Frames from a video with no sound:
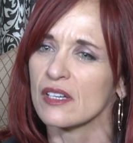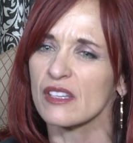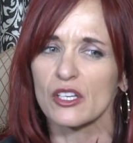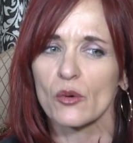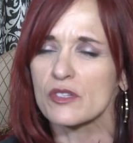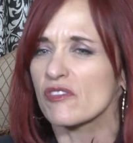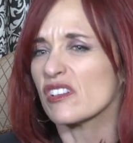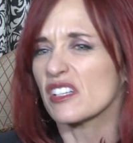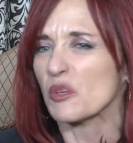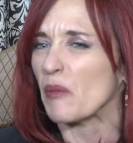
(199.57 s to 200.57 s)
That you always
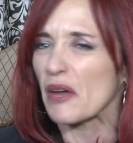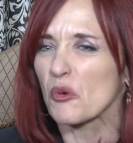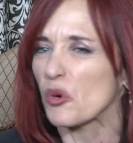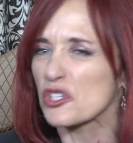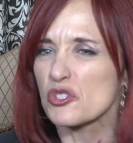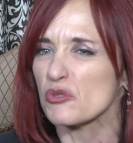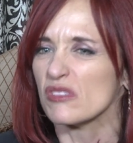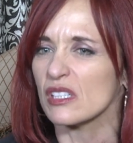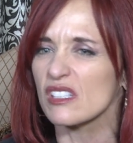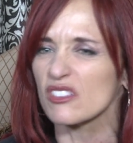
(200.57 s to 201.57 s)
felt like no matter what you
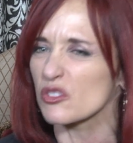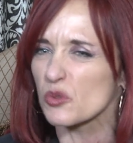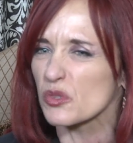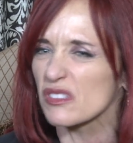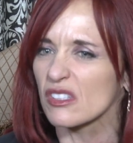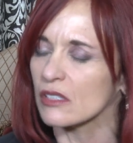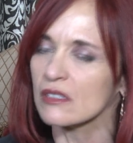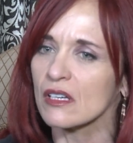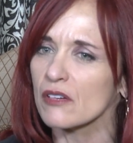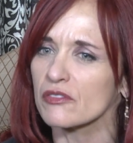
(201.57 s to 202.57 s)
did, it just wasn't good
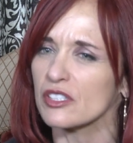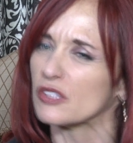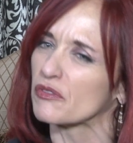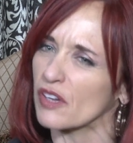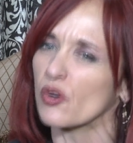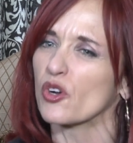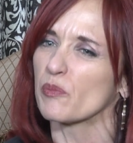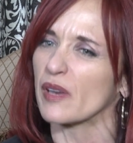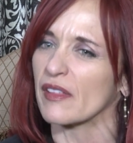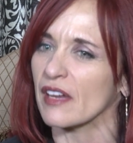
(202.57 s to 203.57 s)
enough, and you felt
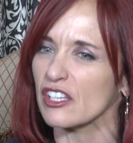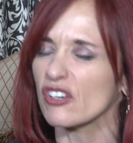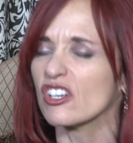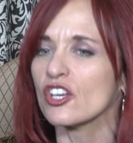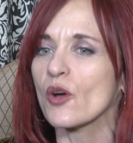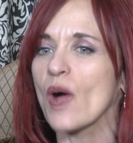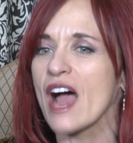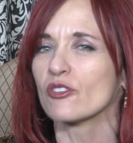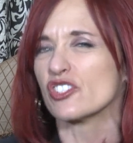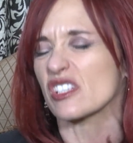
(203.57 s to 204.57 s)
hurt by that, and you didn't know
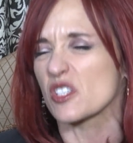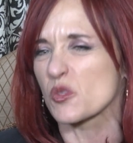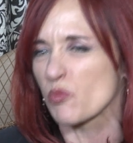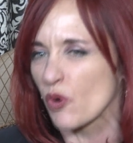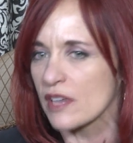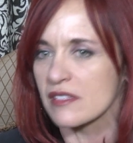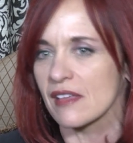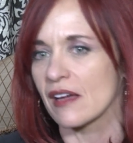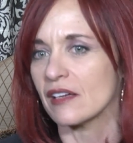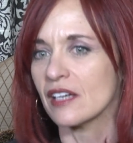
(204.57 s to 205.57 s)
how to express
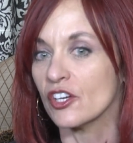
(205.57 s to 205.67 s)
that.